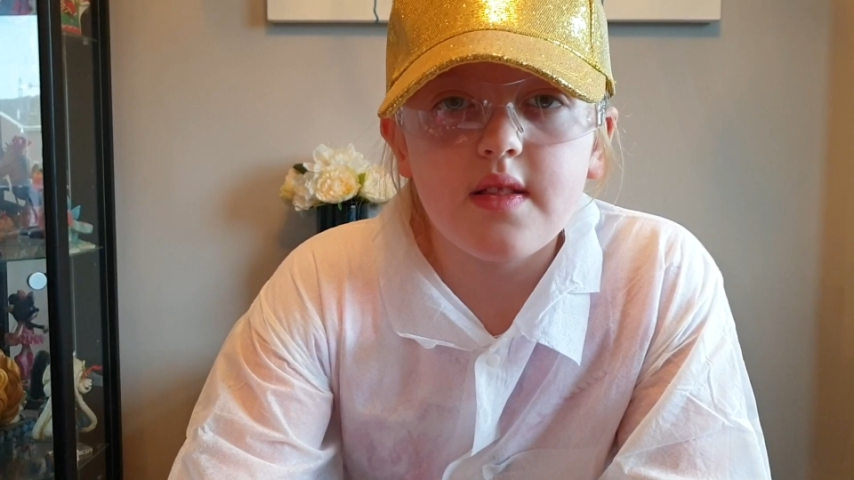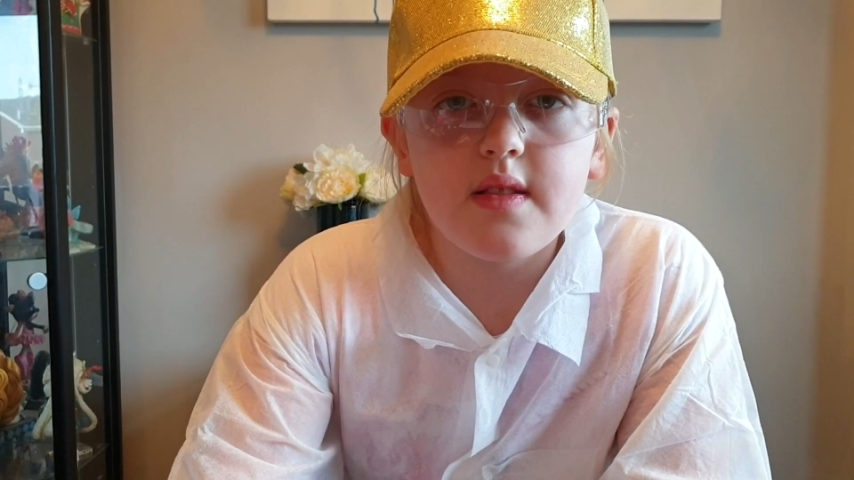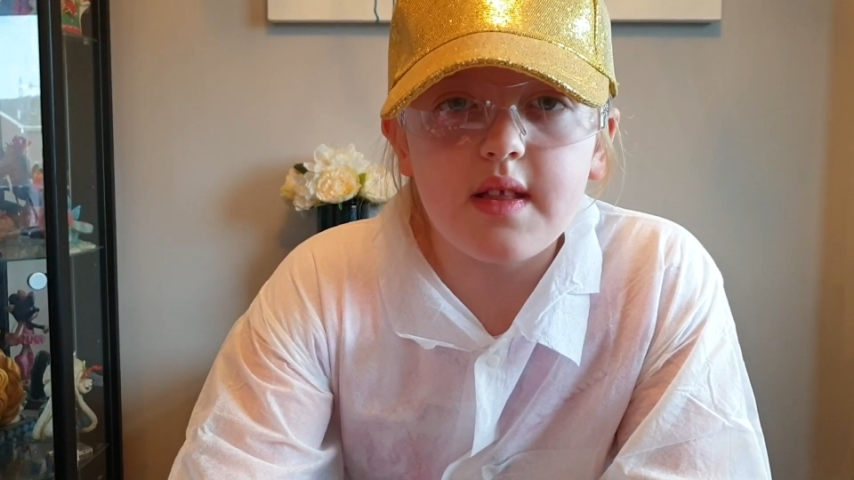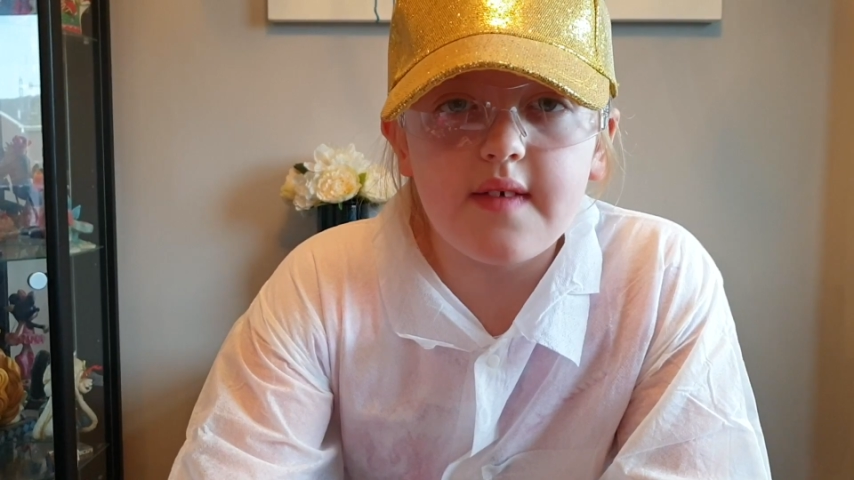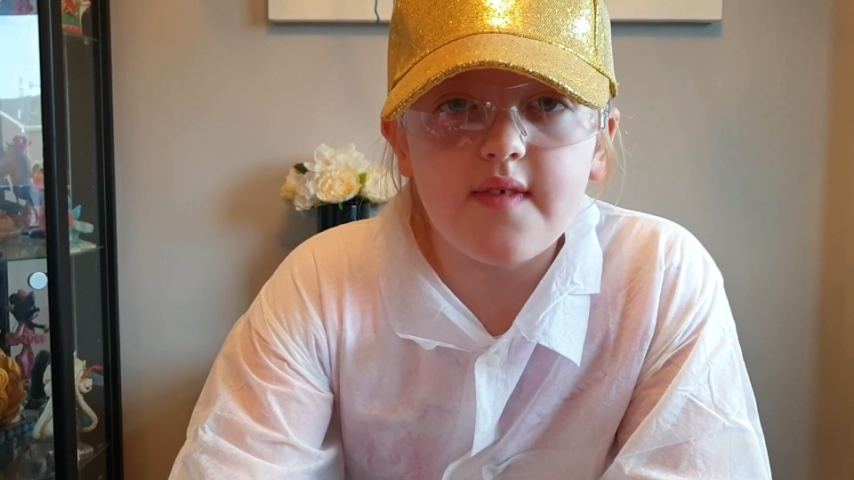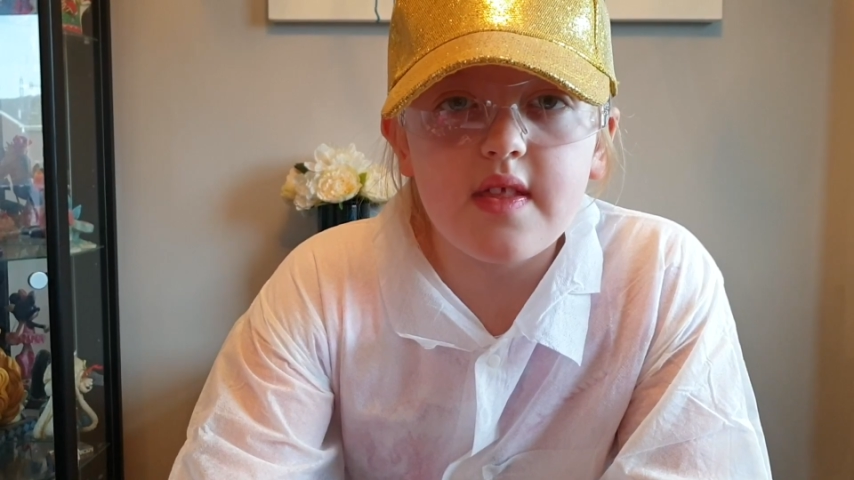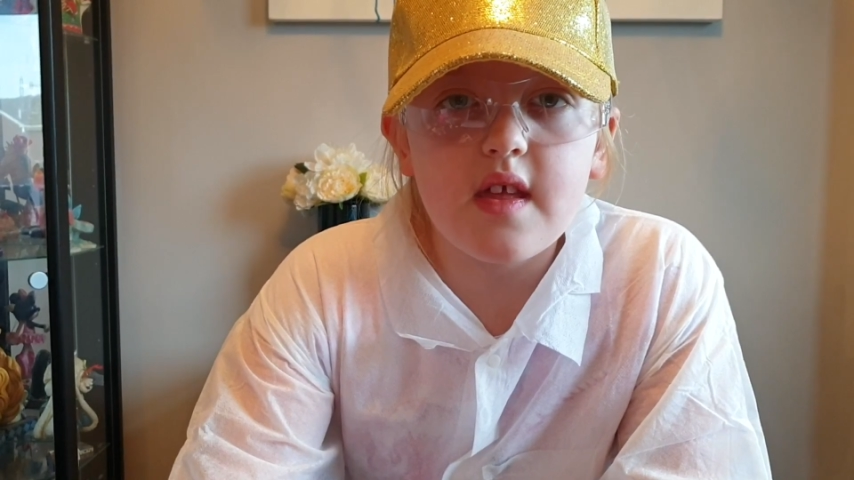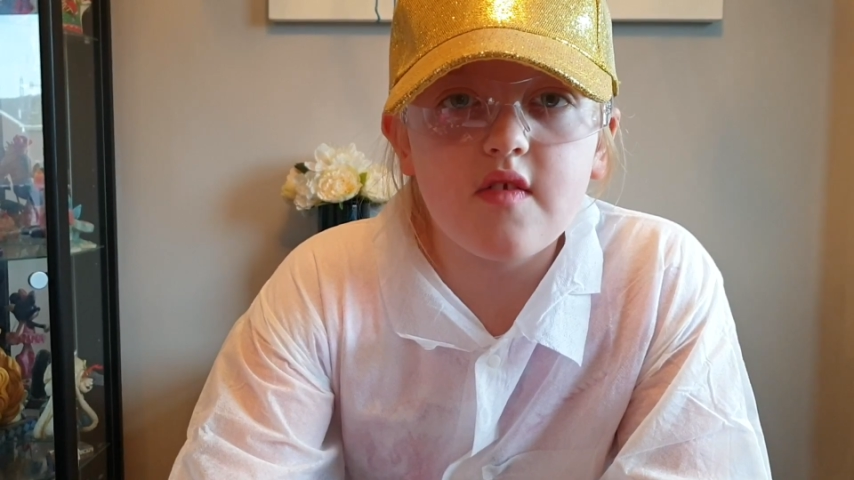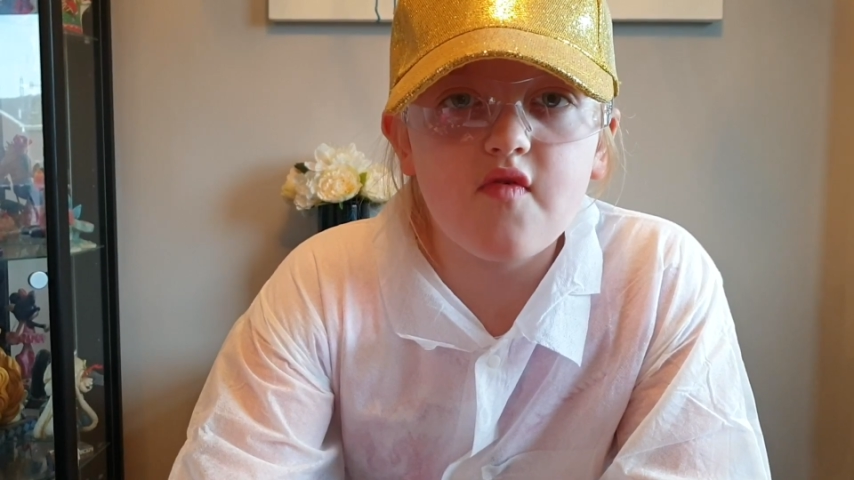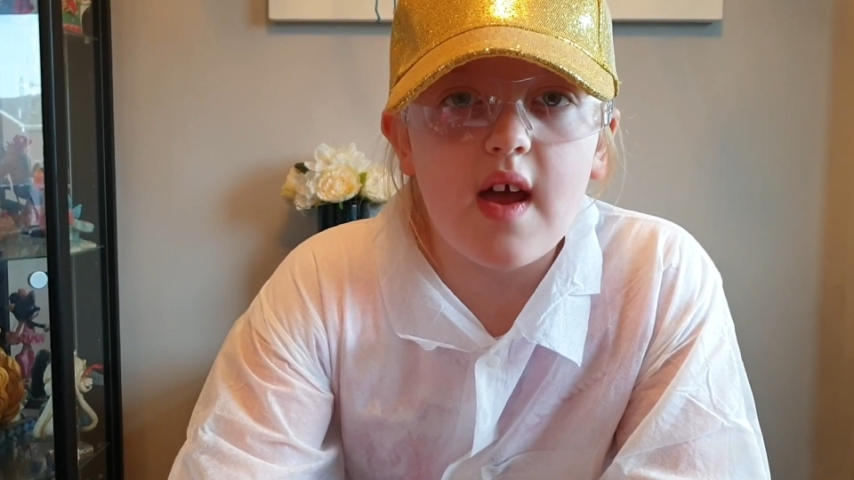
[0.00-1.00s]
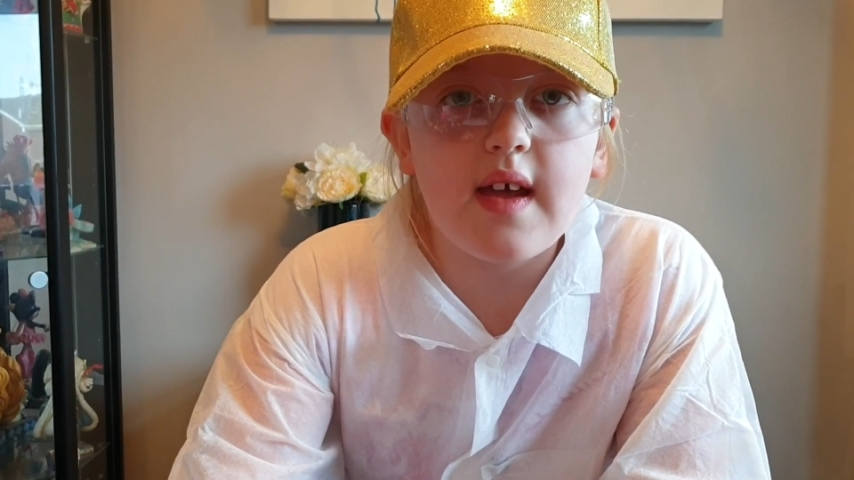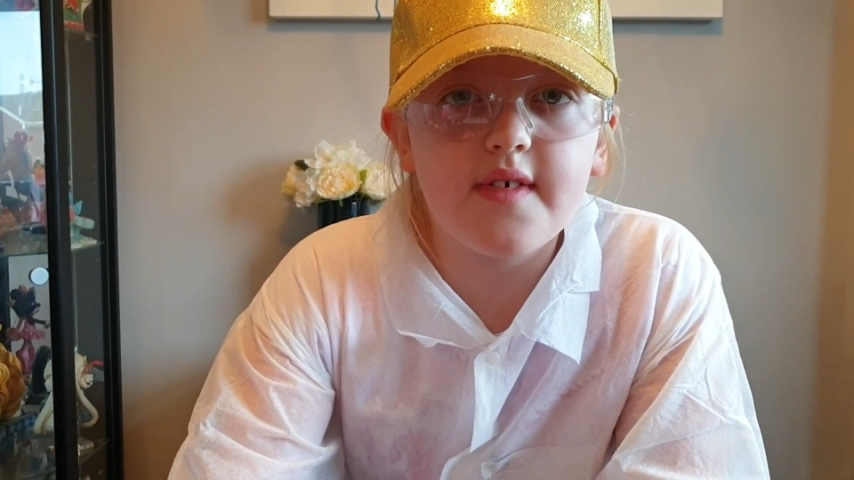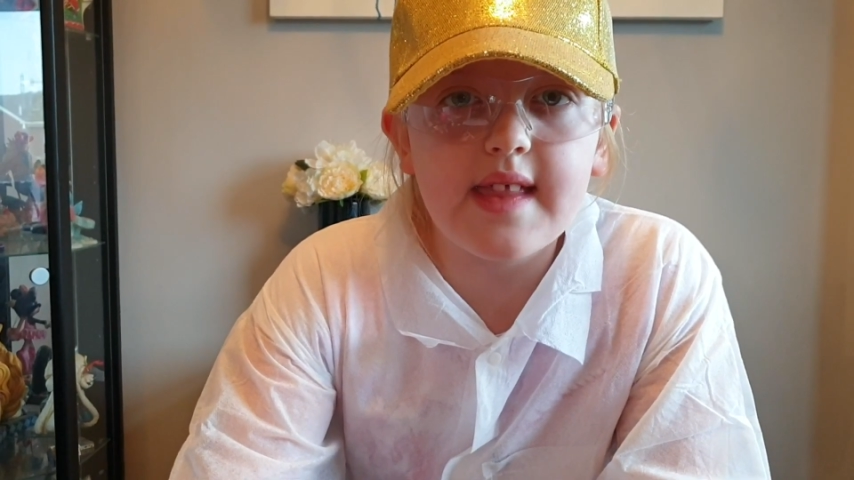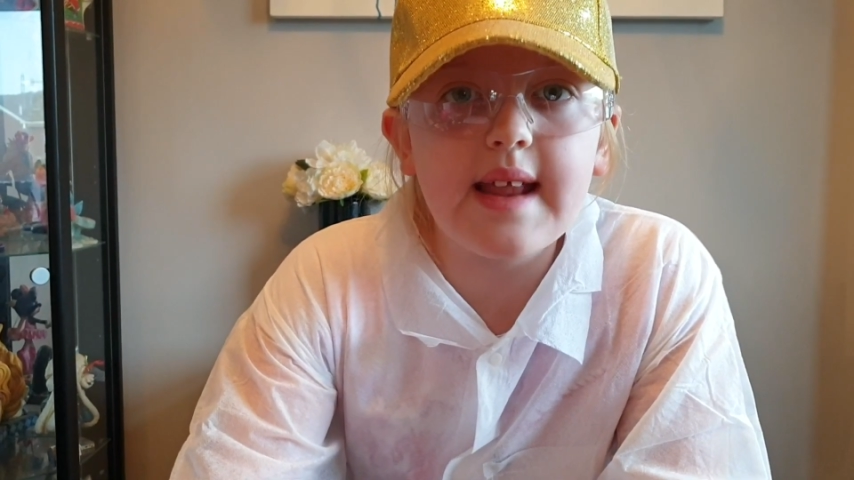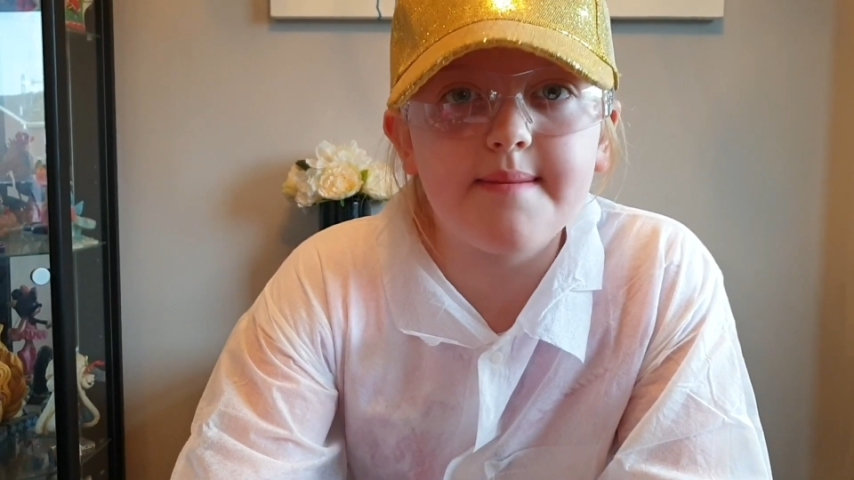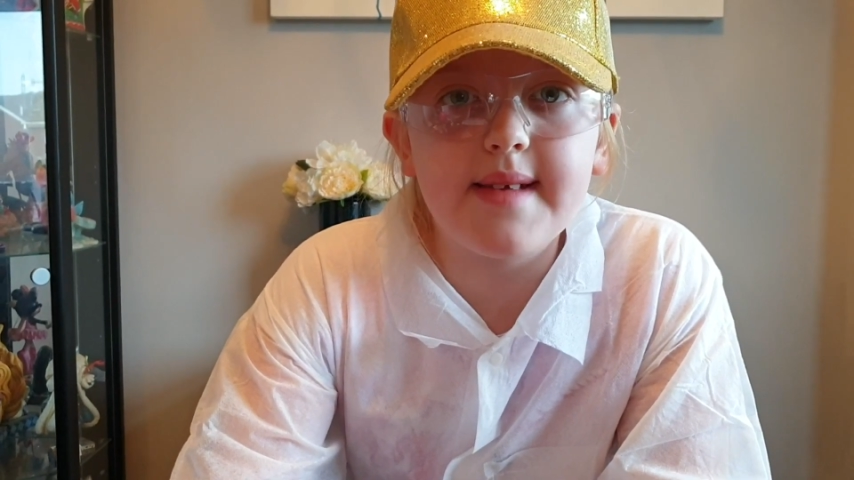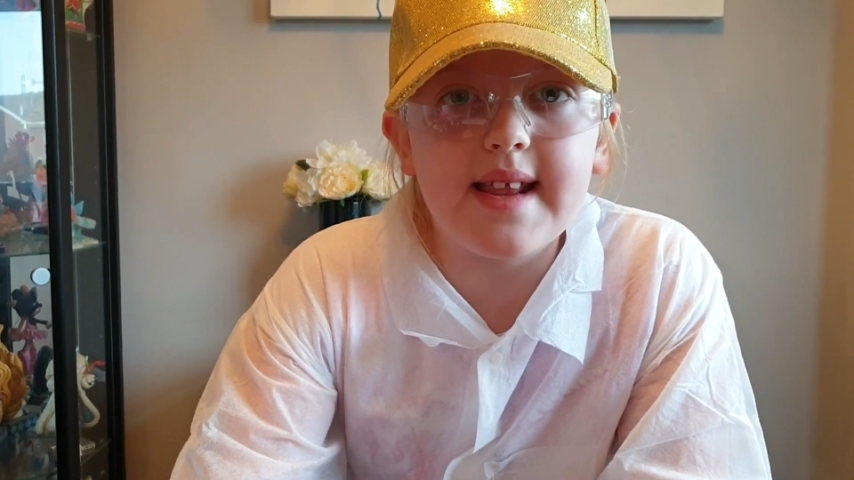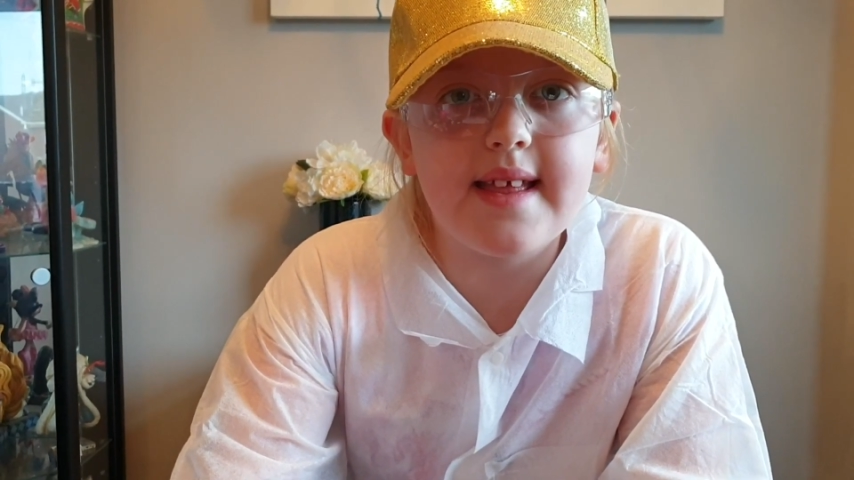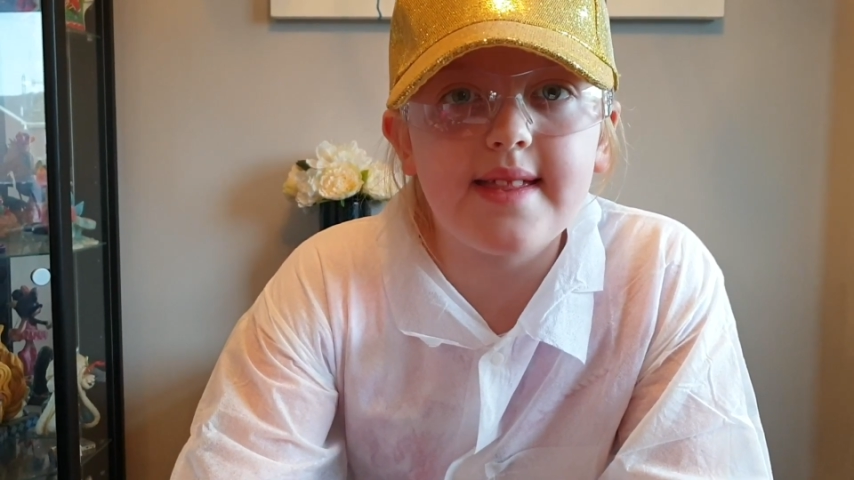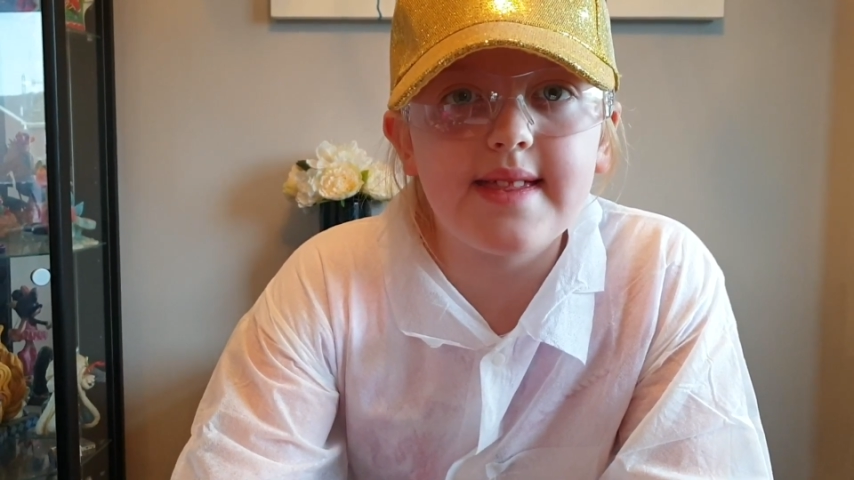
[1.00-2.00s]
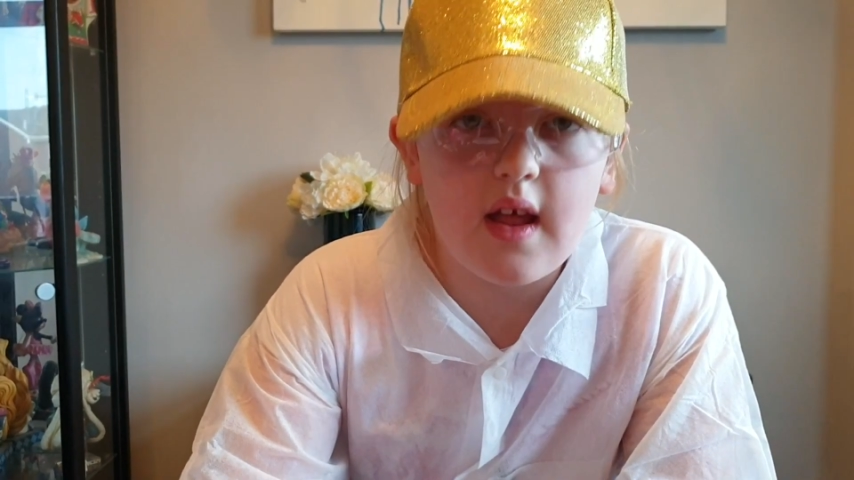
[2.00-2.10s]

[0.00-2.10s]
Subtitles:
leave it to dry for 10 minutes.